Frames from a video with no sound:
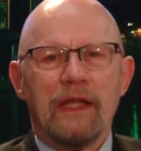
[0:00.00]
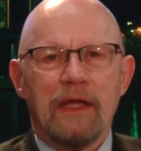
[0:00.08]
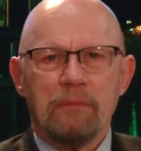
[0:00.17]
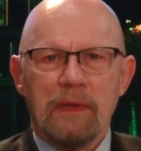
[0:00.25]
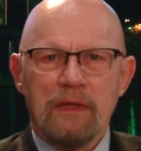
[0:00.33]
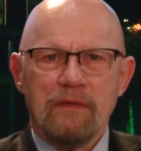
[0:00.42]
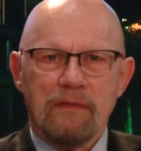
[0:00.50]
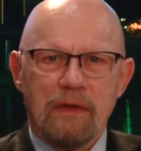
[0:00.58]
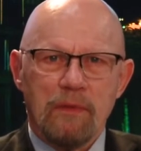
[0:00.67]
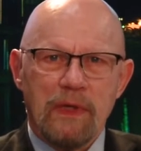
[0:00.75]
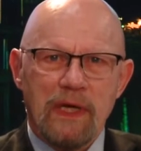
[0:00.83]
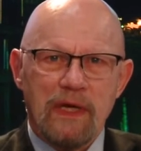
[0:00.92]
that means
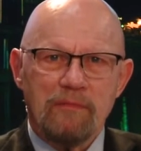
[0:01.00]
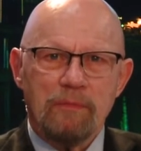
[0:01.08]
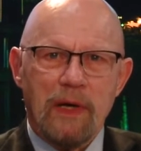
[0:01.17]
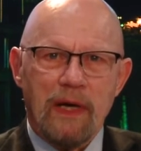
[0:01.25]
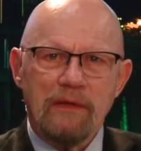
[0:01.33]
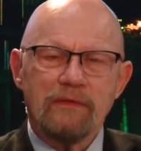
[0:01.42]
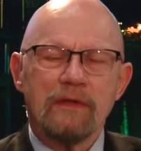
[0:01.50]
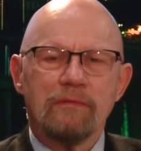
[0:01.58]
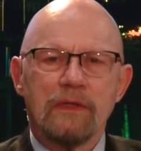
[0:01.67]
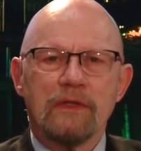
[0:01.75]
that we have positive